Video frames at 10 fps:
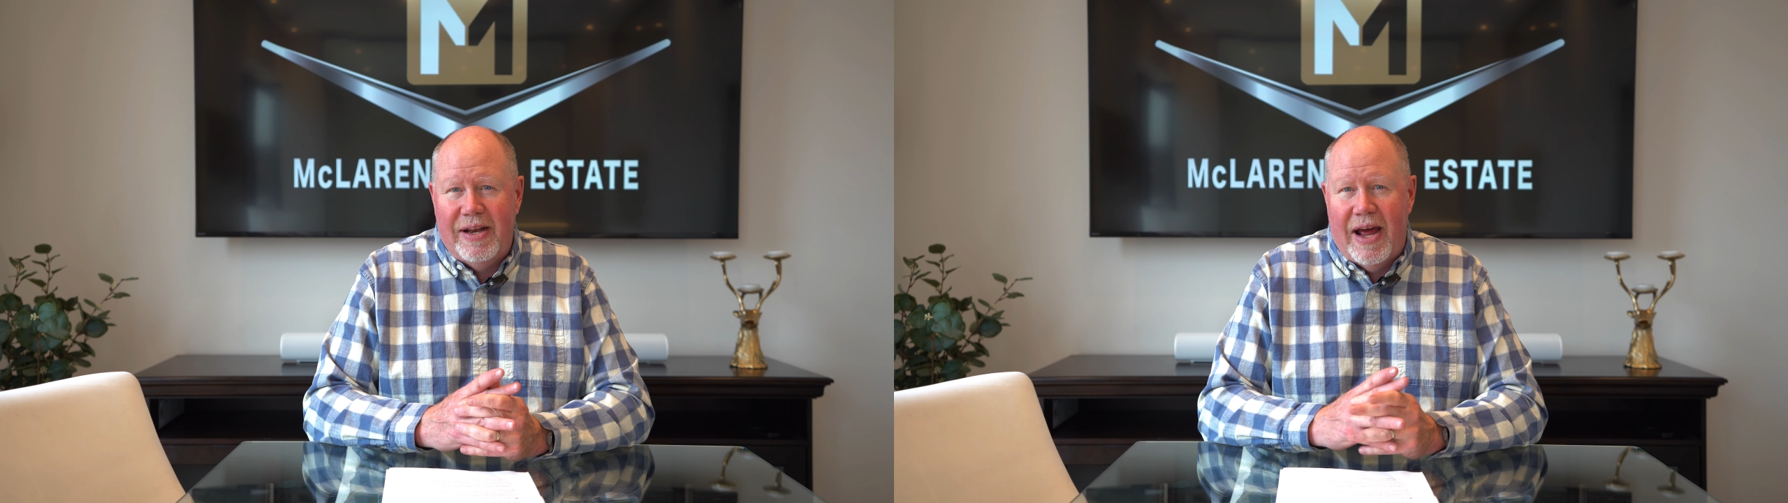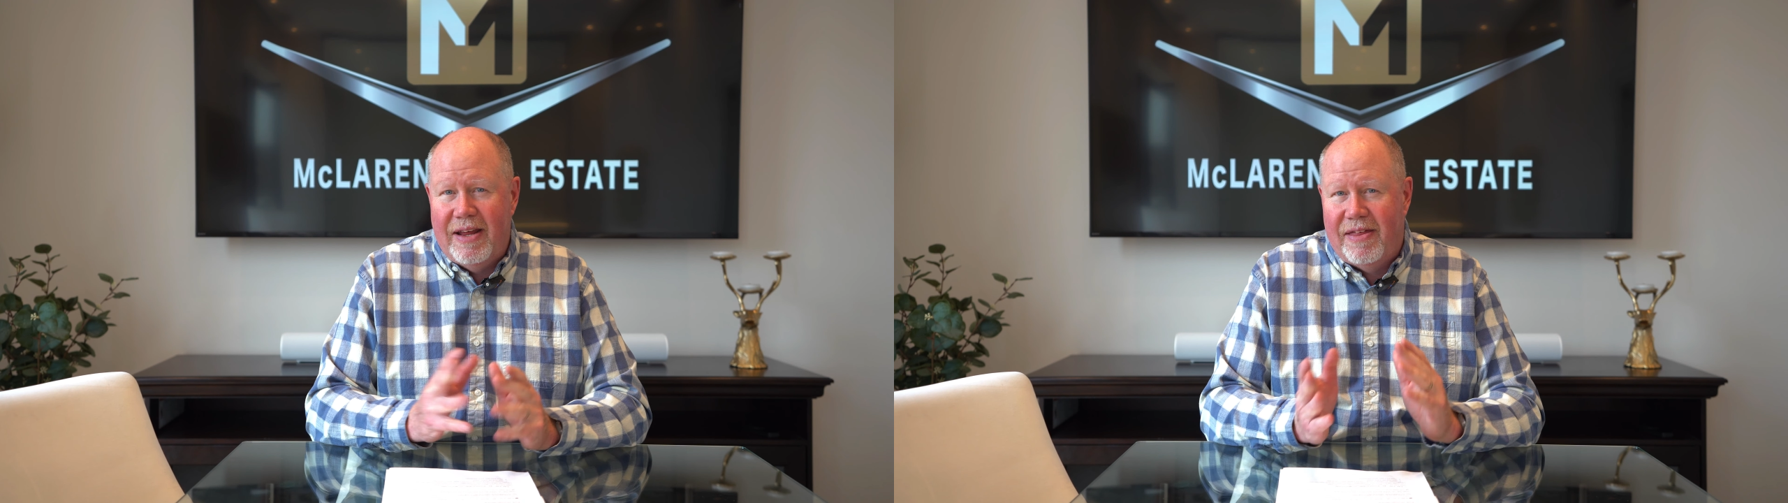
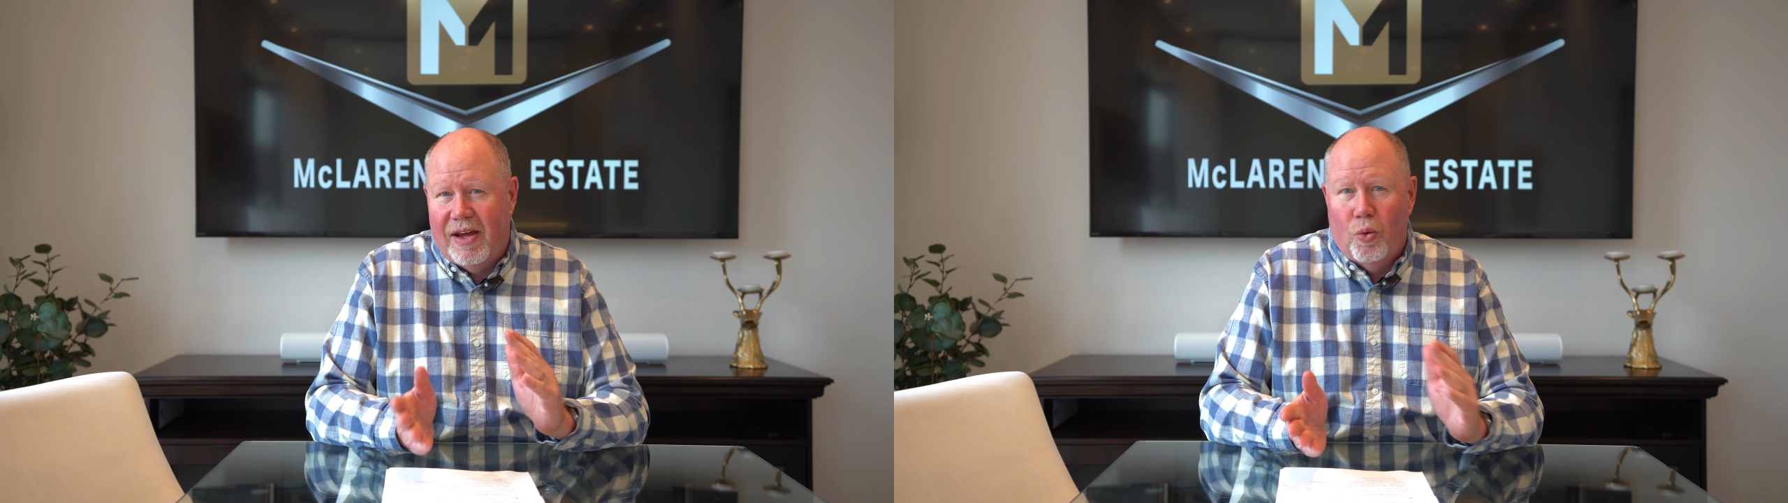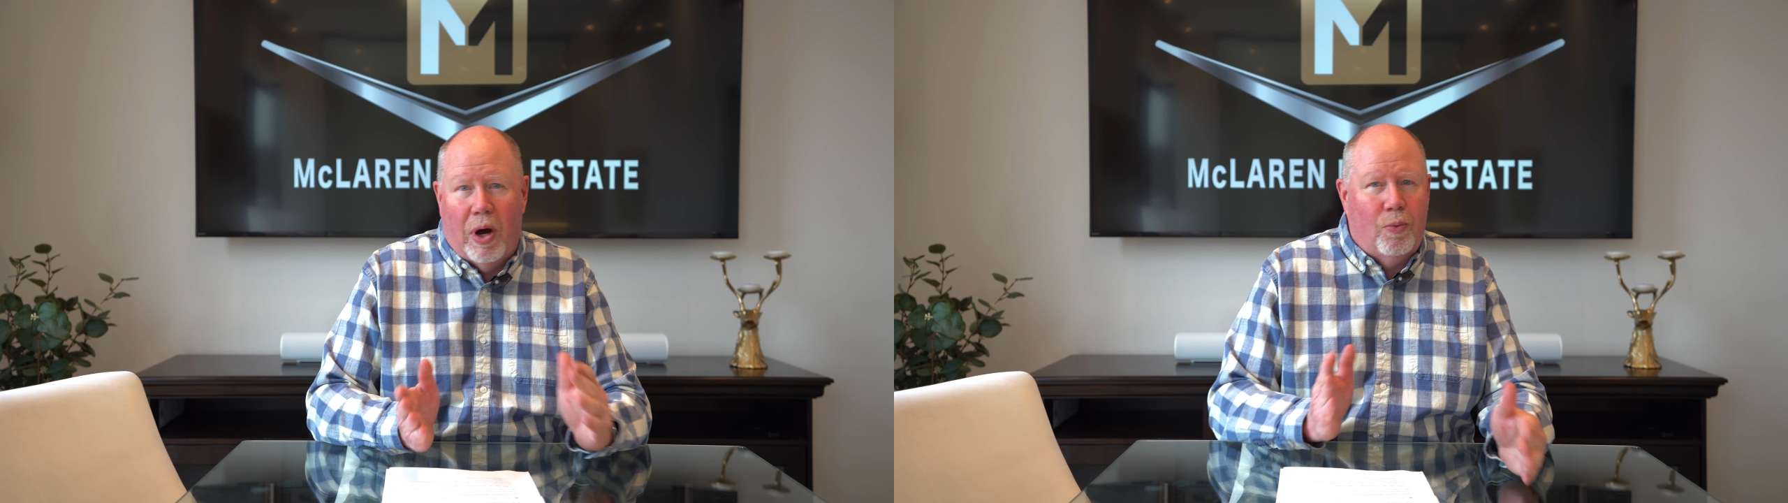
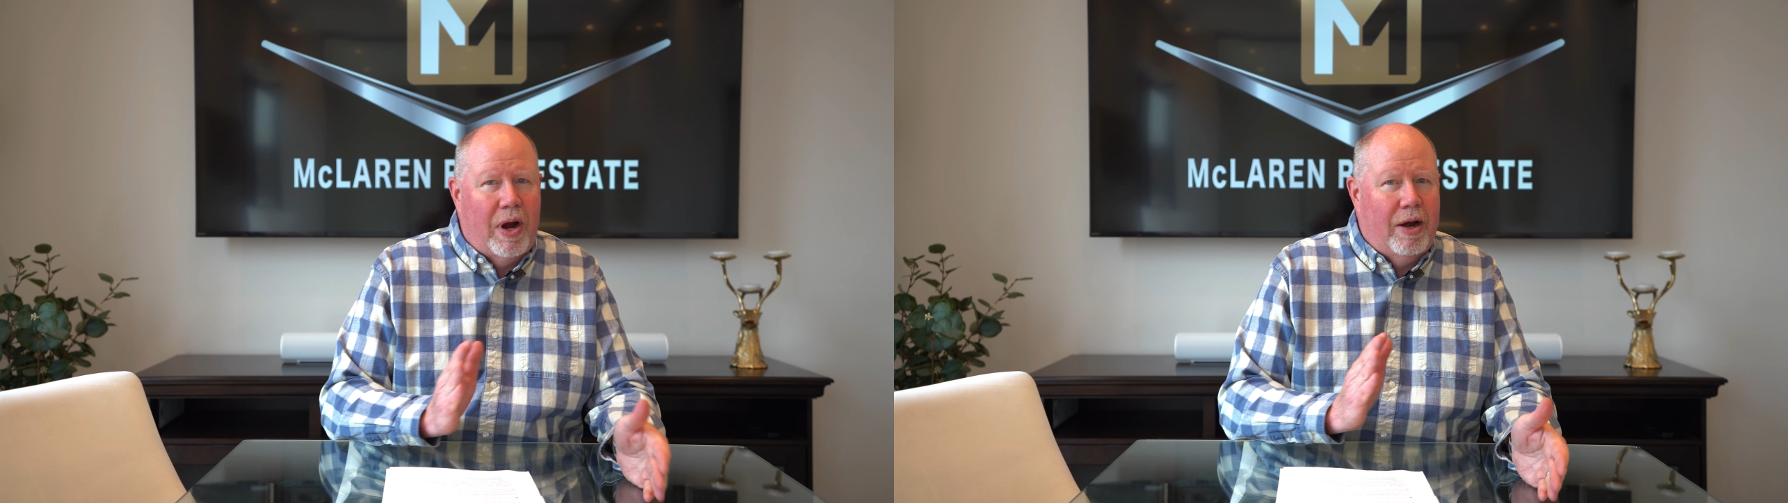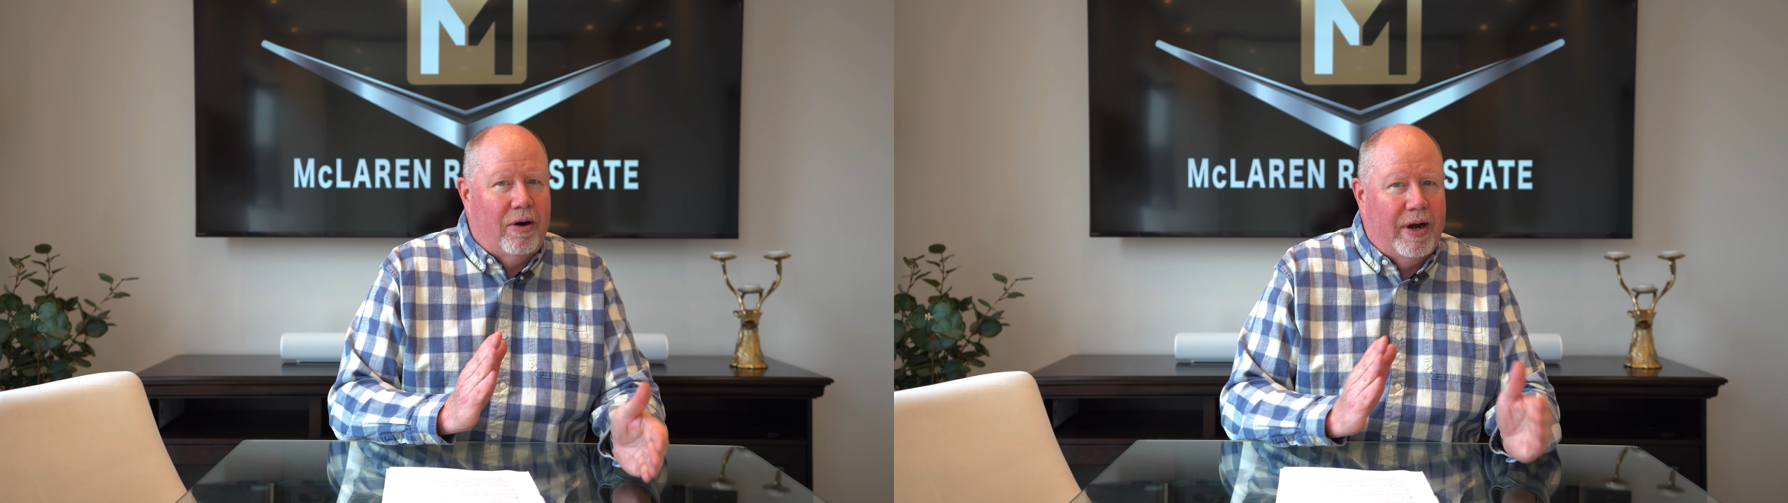anything one
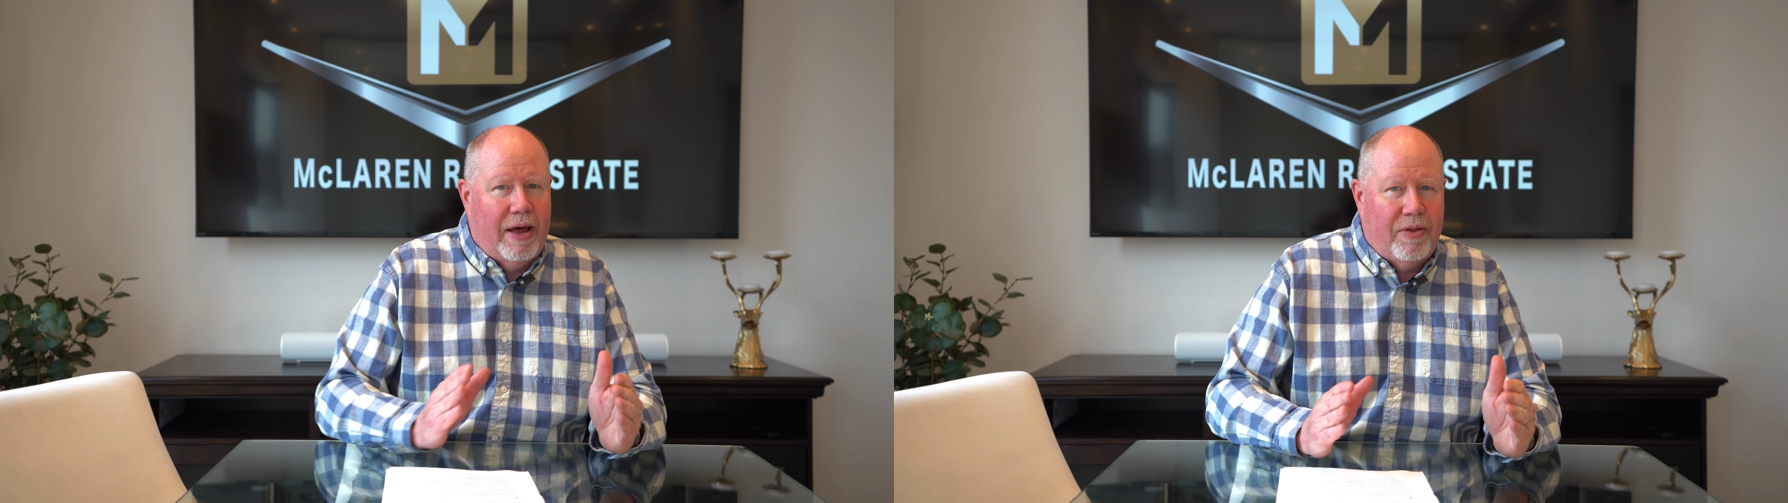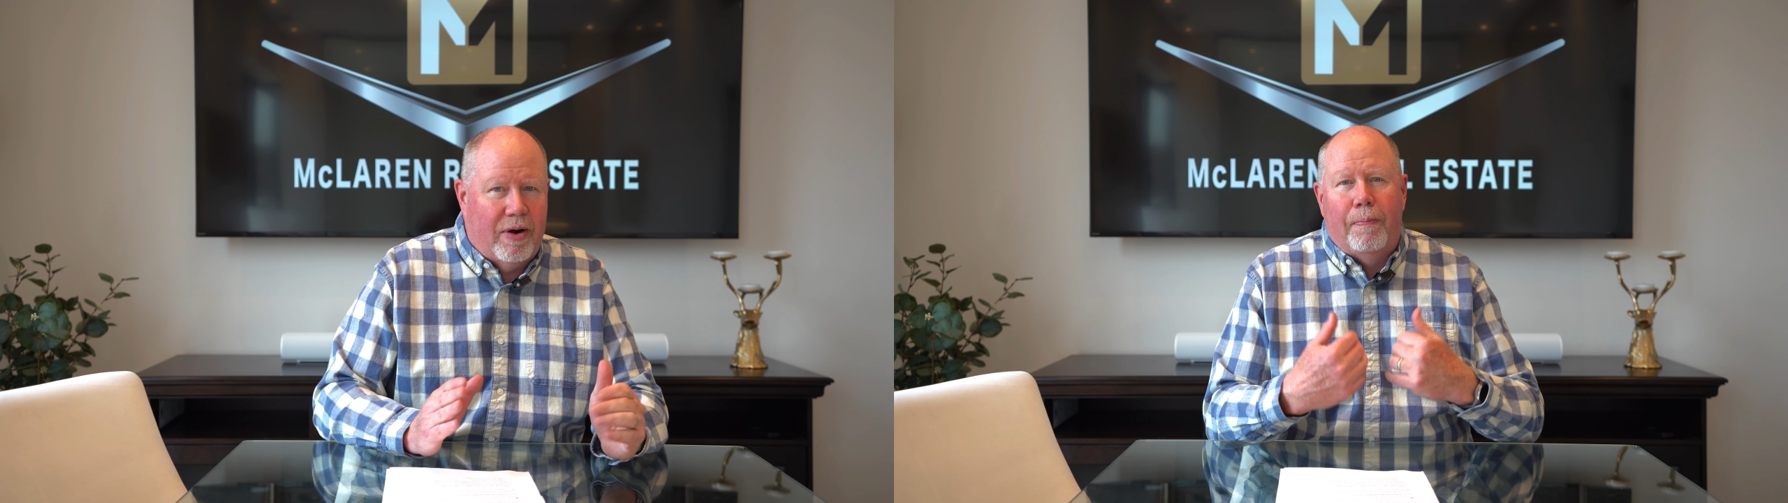way or another.